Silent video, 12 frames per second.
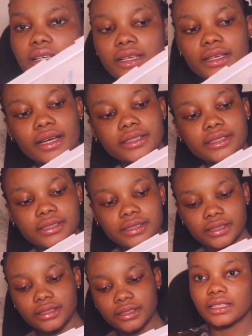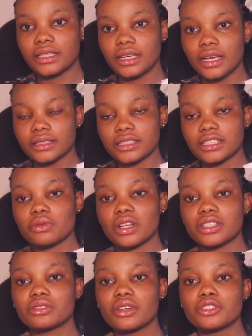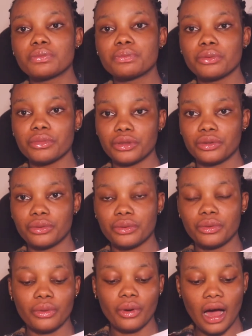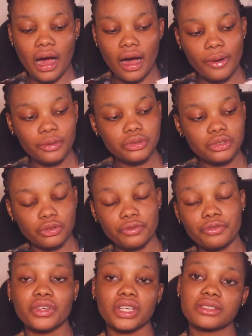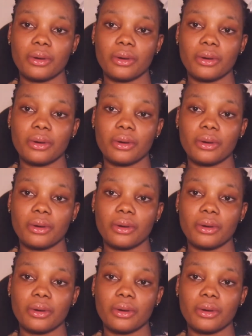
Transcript: Let's see, this is what is going to put me through how to fix